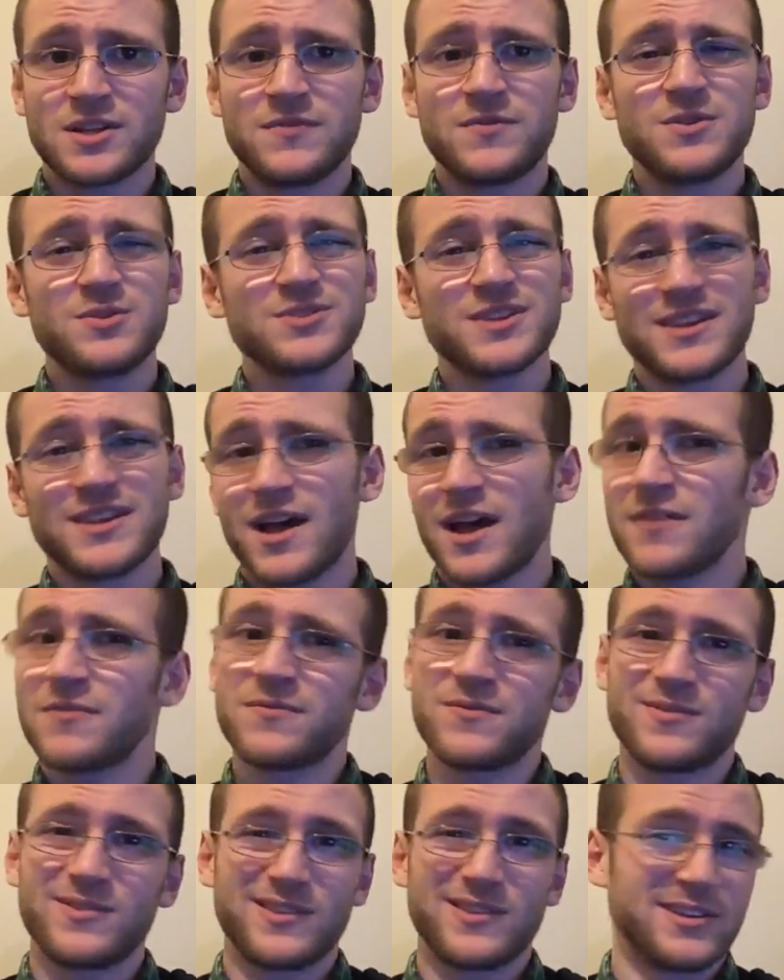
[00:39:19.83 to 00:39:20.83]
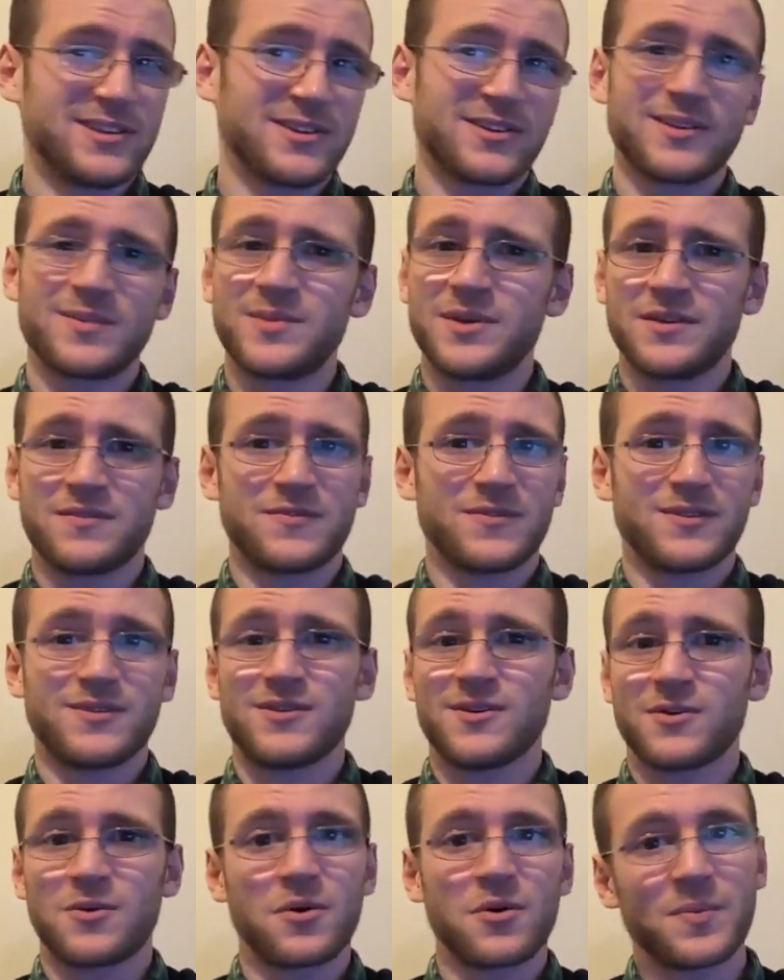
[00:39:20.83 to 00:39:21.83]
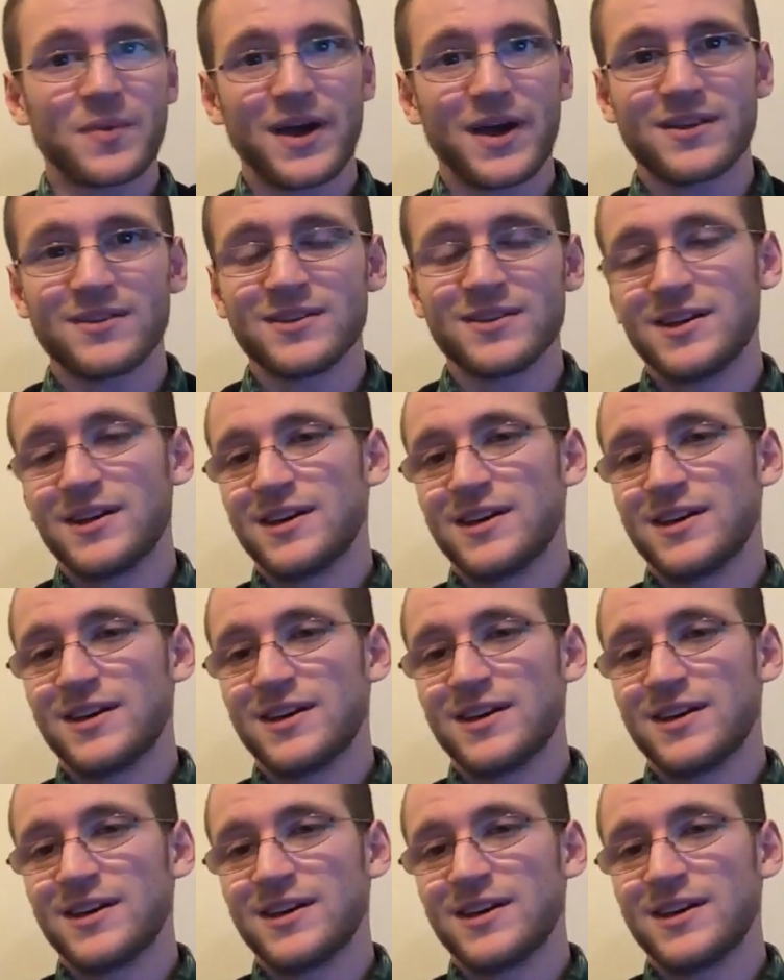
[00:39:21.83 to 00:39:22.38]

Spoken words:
If you use a knife, you're going to be in for a long court battle.